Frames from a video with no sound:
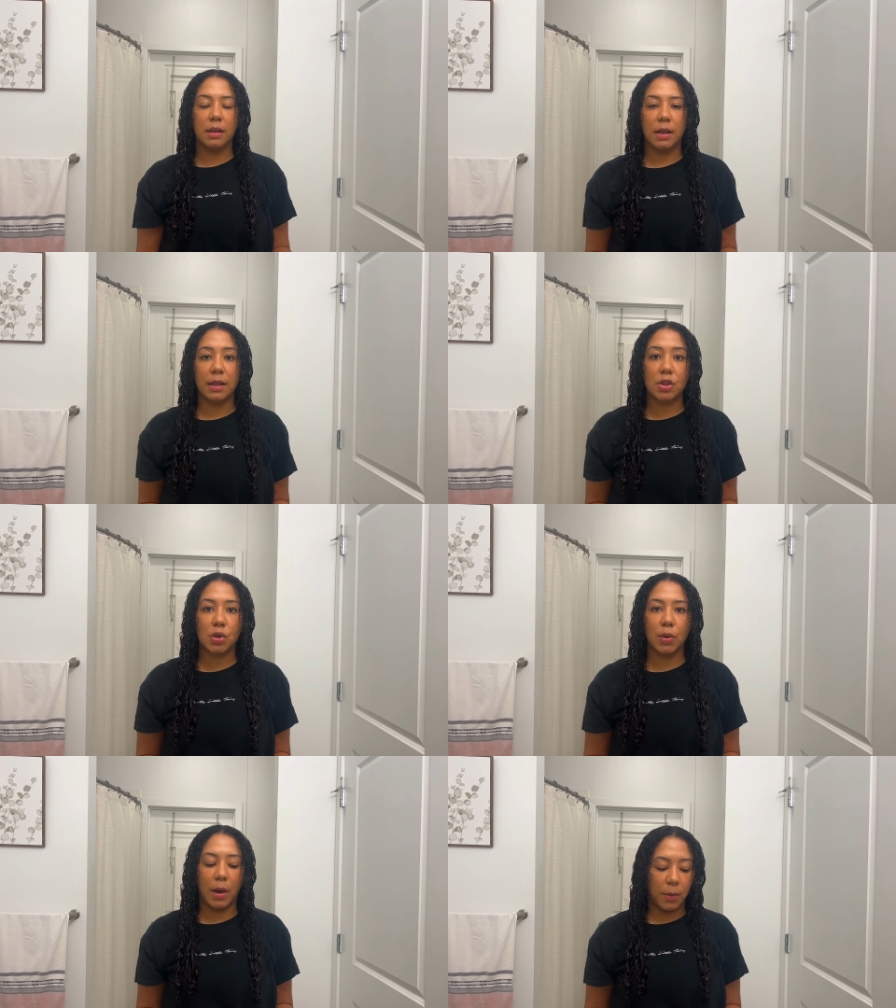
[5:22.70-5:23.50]
the next
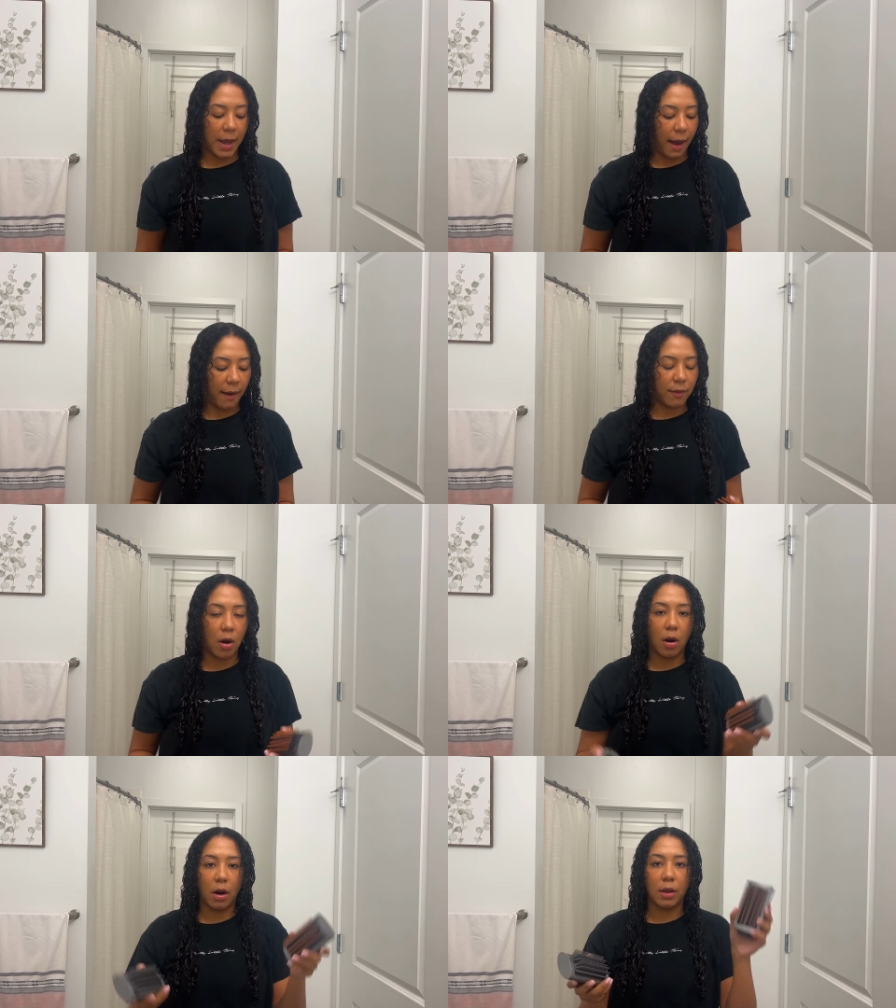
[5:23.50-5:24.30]
two that we have
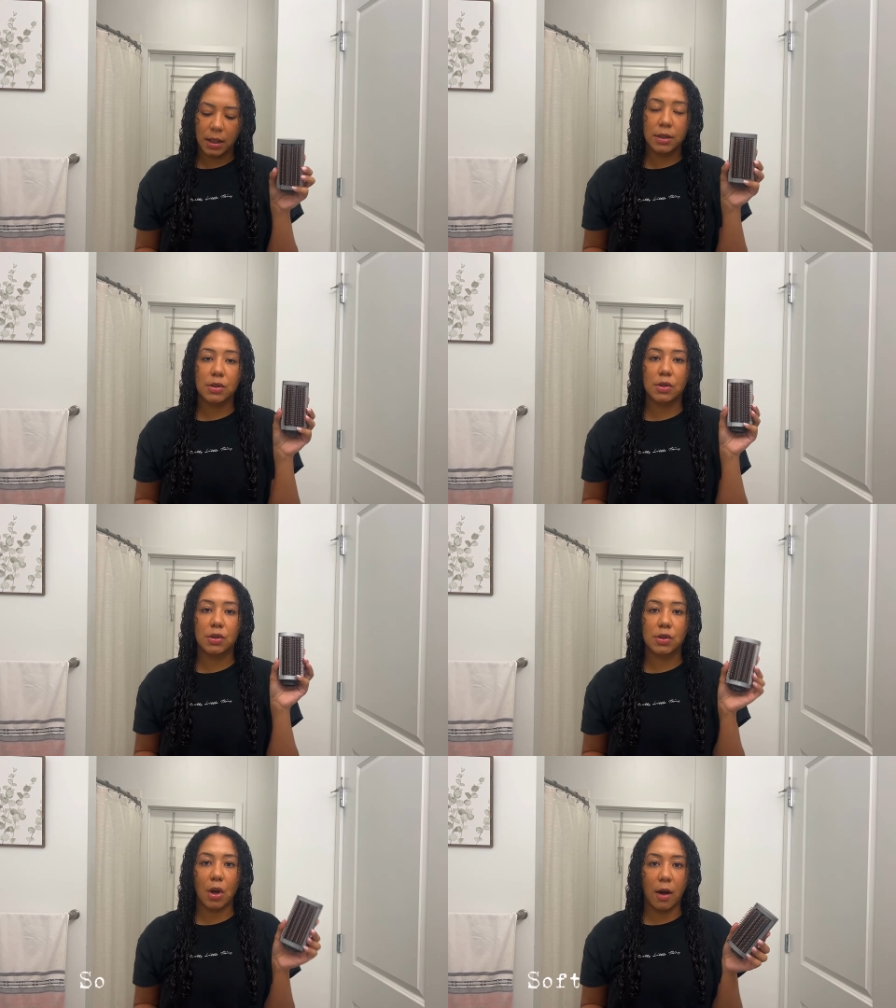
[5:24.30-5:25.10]
are, it's the
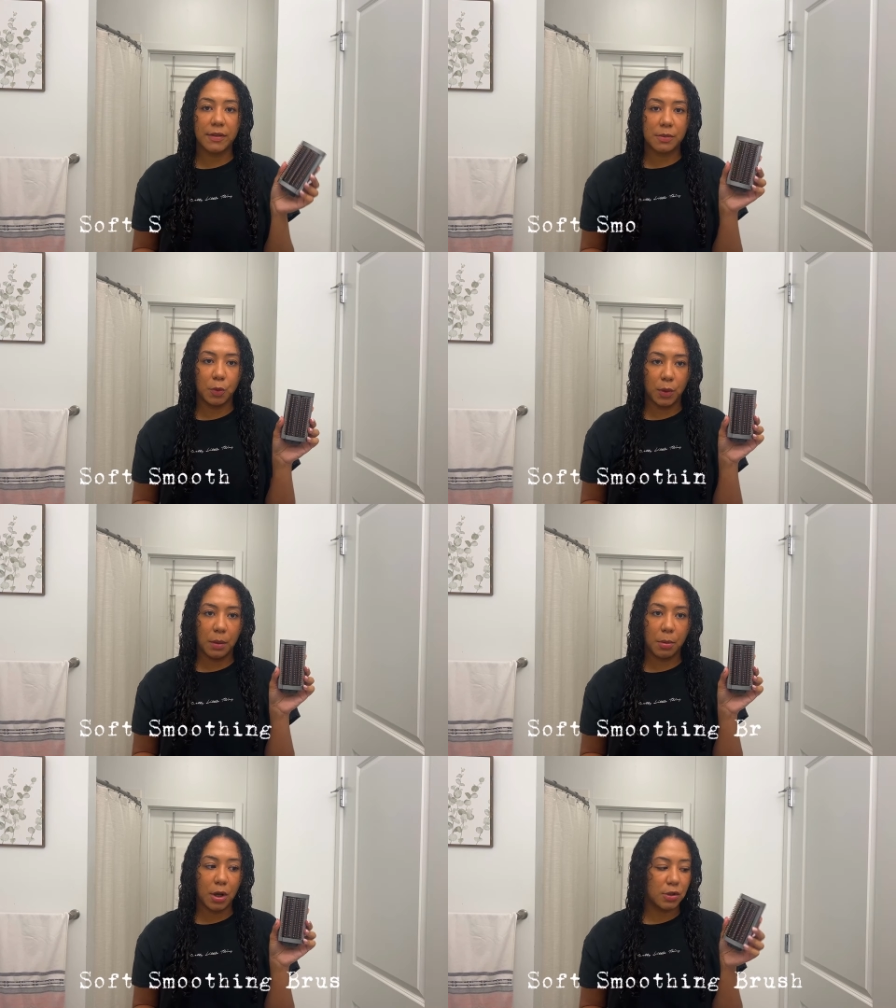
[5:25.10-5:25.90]
soft
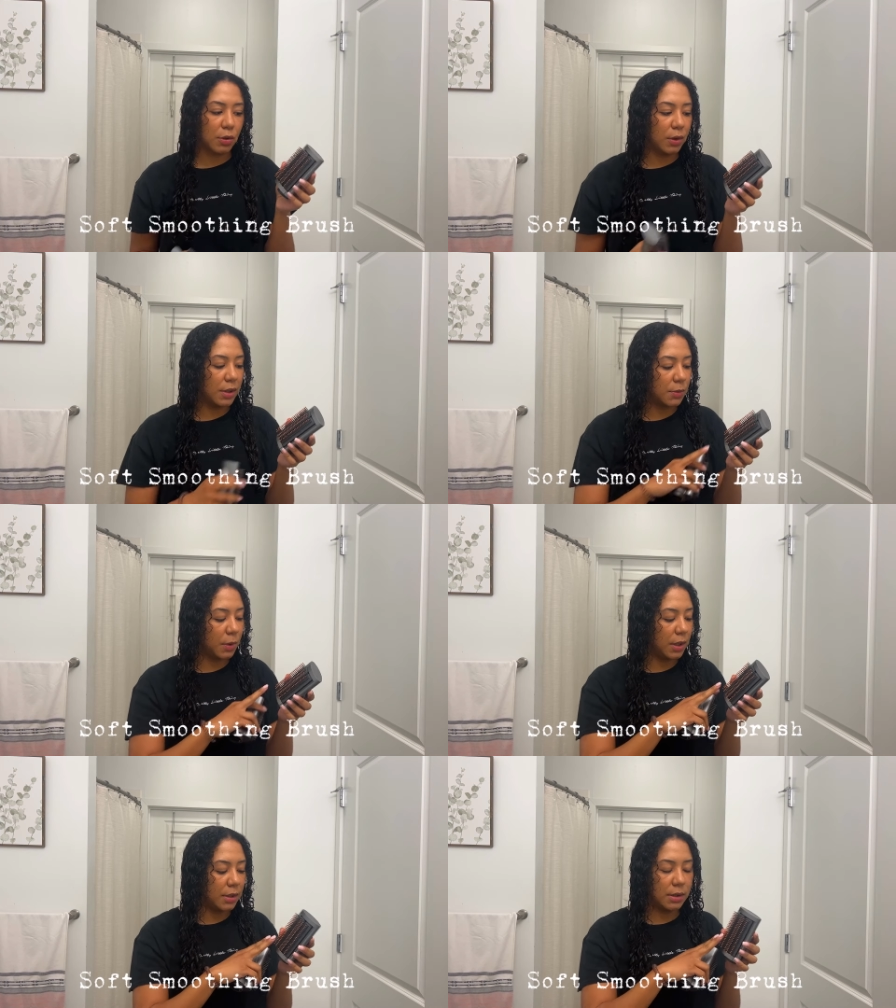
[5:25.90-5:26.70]
smoothing brush. So this
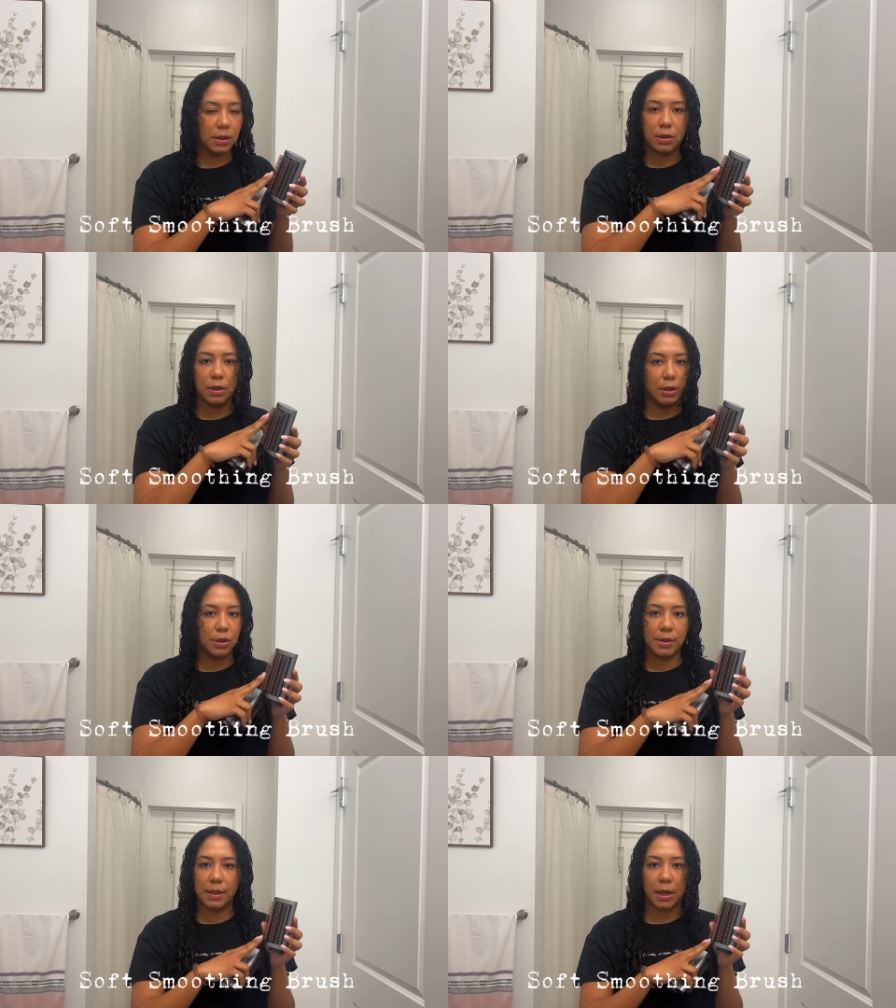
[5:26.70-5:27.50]
one, it's literally
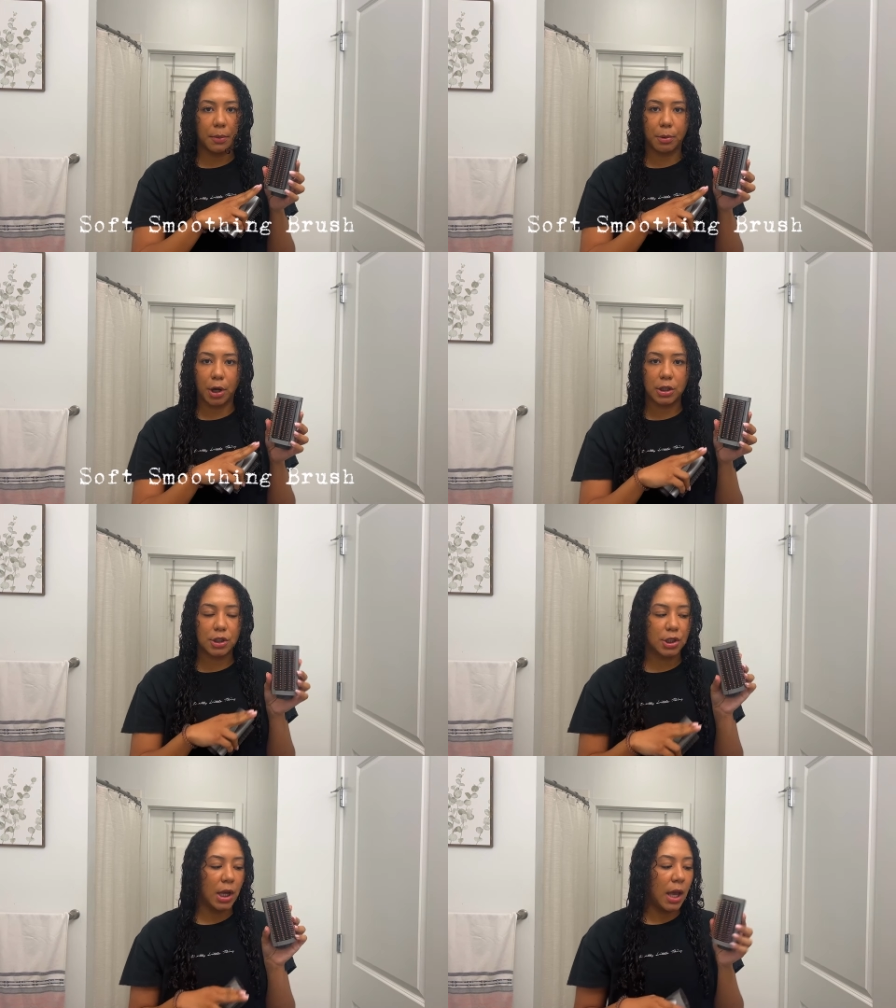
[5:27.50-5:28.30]
just like a brush.